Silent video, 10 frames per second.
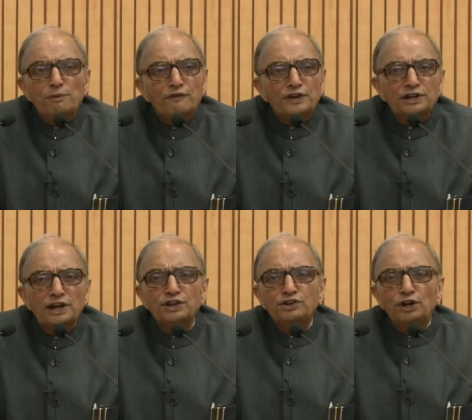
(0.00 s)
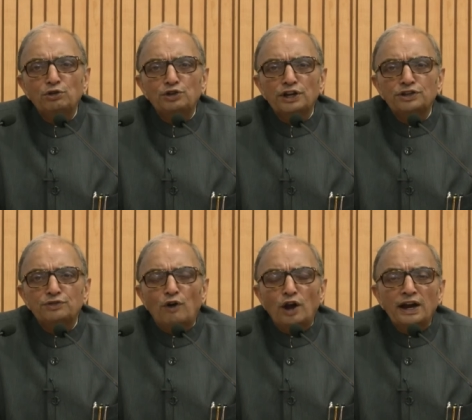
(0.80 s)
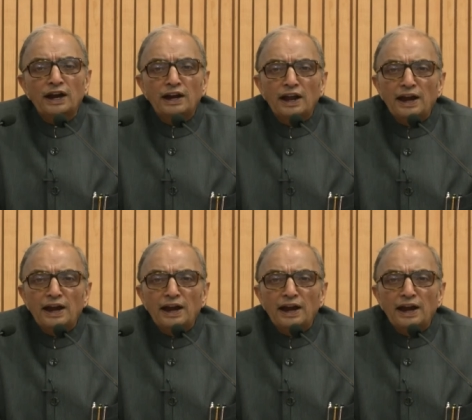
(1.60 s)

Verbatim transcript: professional institutions falling under